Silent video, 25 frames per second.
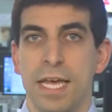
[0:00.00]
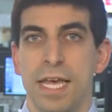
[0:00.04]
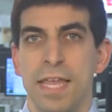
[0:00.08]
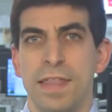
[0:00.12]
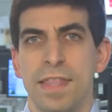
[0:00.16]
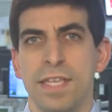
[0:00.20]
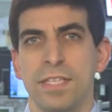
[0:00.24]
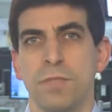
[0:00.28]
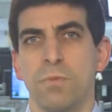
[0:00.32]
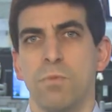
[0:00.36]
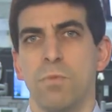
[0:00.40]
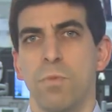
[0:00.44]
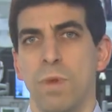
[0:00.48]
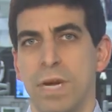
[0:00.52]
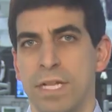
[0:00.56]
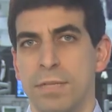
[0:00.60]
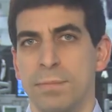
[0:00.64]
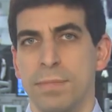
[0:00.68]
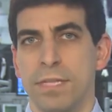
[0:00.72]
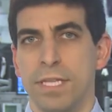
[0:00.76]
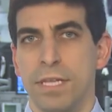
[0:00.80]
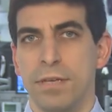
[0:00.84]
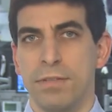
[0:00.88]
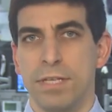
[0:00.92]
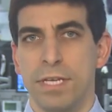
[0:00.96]
That's well
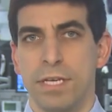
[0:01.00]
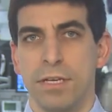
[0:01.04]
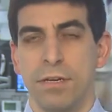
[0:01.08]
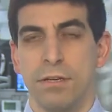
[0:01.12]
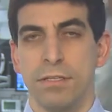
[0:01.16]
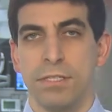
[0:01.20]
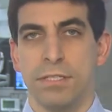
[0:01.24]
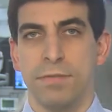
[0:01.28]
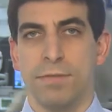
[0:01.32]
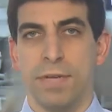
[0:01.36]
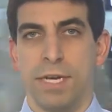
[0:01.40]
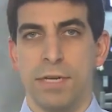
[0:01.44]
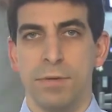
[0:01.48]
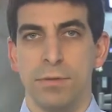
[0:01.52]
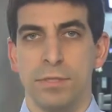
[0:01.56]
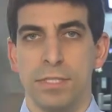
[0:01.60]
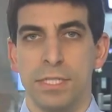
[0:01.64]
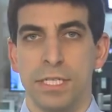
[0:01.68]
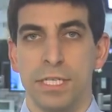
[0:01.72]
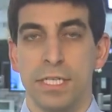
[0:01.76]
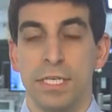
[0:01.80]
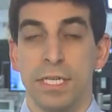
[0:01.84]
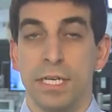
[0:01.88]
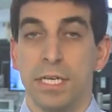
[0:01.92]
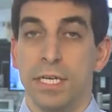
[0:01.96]
below their cost of
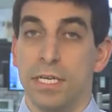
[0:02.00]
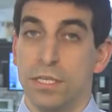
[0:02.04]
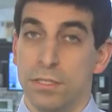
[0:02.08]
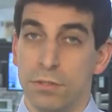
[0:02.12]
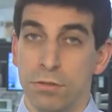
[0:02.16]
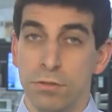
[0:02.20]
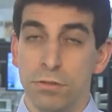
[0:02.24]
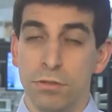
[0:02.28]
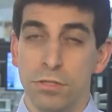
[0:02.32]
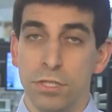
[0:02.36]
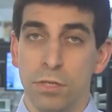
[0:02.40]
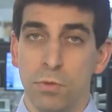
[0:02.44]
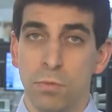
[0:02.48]
equity, and also